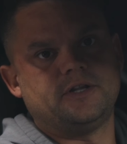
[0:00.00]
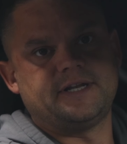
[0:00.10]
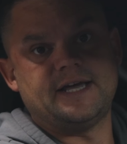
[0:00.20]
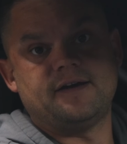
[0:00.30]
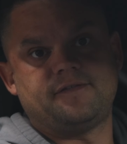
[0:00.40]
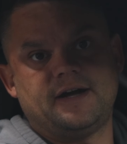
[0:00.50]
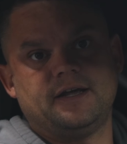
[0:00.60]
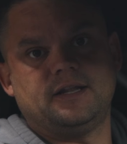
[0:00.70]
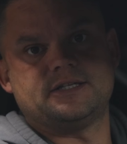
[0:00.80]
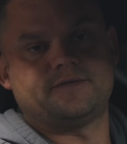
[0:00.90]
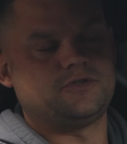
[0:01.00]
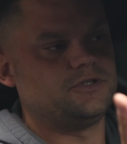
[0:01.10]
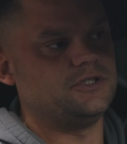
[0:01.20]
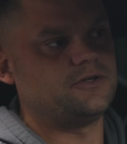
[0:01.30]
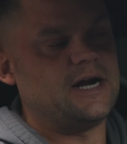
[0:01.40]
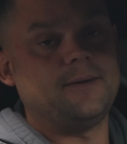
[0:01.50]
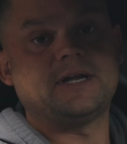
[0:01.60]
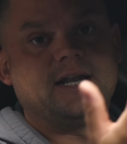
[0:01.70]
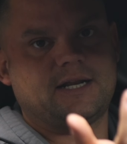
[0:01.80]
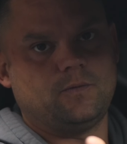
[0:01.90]
the data file as I've just described,
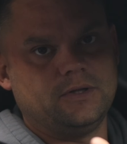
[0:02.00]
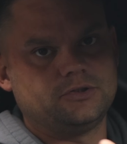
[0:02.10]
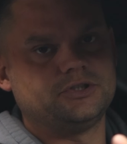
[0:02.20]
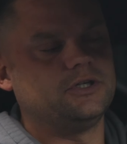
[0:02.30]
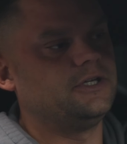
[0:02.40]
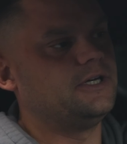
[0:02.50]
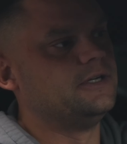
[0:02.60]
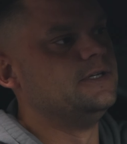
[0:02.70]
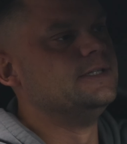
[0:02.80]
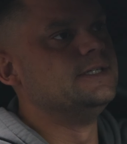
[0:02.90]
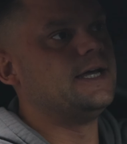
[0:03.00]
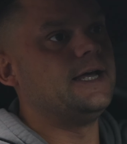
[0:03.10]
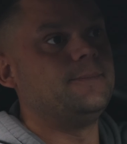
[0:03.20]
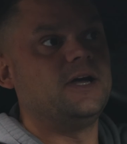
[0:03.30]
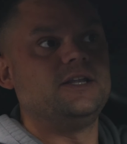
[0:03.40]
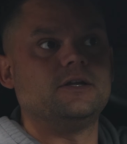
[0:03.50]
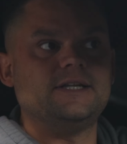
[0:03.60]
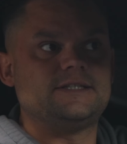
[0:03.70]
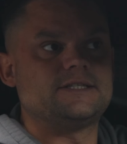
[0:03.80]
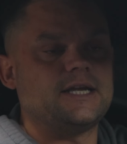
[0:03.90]
and I will show you. And you'll
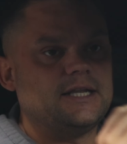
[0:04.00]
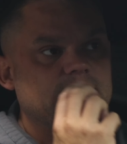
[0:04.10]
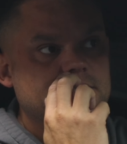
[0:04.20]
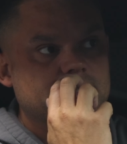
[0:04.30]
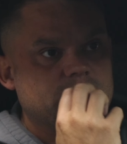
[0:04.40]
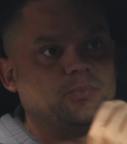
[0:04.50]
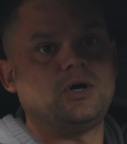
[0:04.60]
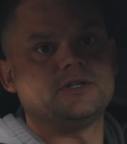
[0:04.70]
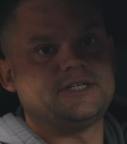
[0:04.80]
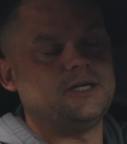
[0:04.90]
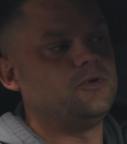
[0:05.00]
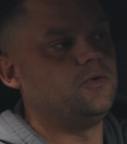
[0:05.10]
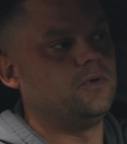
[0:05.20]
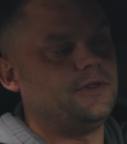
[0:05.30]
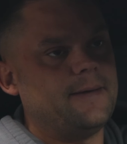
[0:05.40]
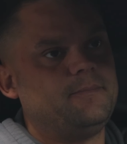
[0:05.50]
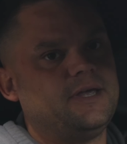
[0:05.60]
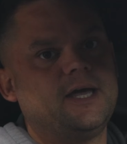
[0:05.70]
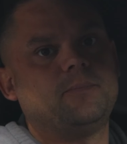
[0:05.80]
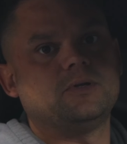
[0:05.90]
need to send that to the support team, who will then
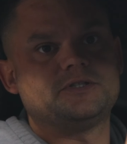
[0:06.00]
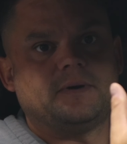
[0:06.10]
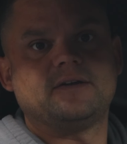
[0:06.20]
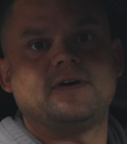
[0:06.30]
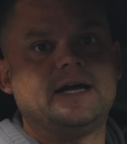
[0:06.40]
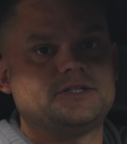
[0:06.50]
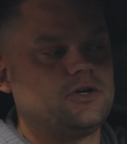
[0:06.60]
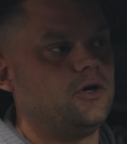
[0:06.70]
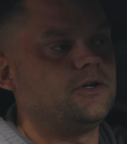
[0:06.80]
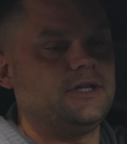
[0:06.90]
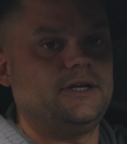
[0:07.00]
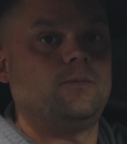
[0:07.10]
be able to advise accordingly